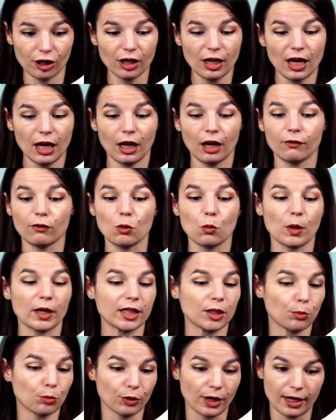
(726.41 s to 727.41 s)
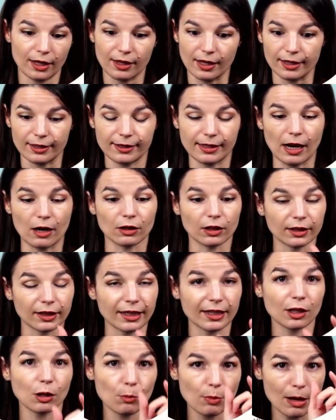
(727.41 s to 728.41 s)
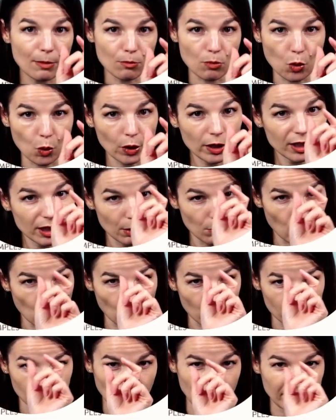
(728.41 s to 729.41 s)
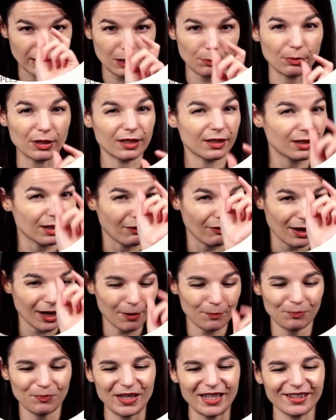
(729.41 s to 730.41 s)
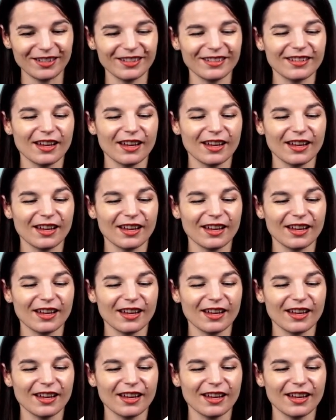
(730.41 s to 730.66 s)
if you want to break things down a little bit more to more like specific pieces,